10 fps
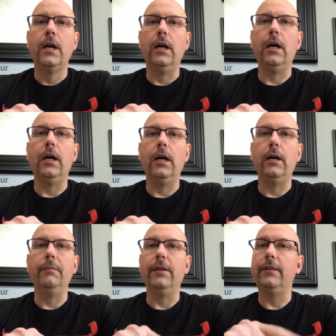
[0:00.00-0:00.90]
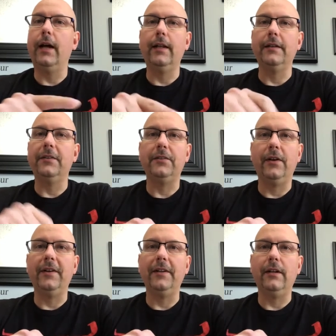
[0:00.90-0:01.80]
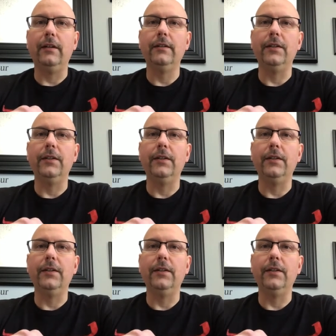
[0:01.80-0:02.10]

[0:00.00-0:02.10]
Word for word: Um, it's not like this song at all.